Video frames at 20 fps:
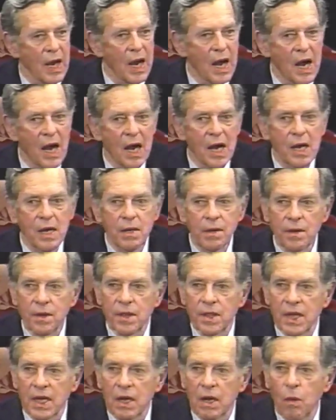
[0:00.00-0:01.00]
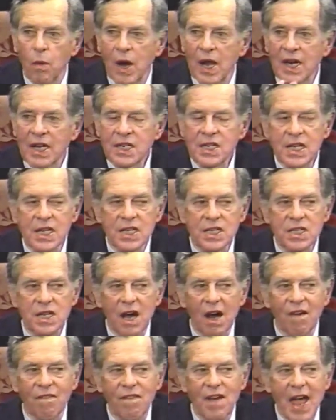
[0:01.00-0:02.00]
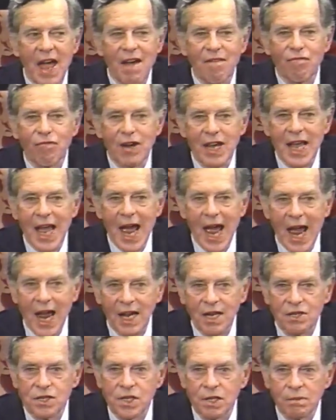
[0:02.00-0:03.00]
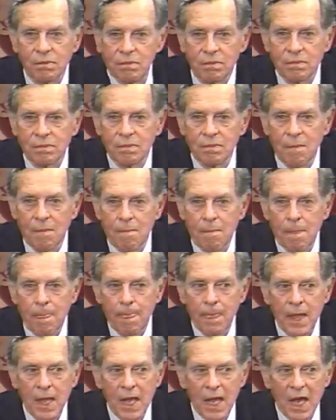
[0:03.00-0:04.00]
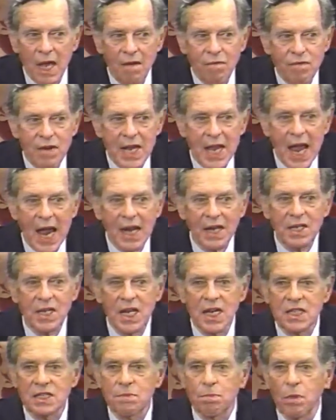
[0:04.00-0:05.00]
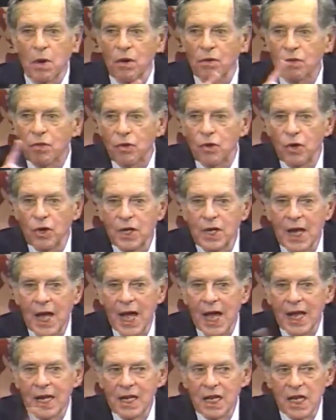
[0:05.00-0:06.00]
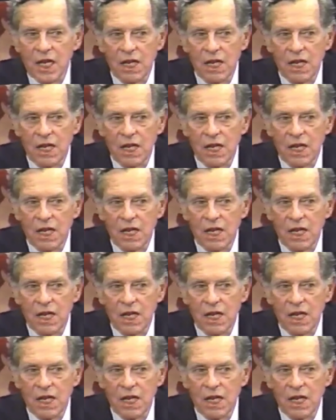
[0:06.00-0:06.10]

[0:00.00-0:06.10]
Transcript: are the qualities of every act. Every act has both good and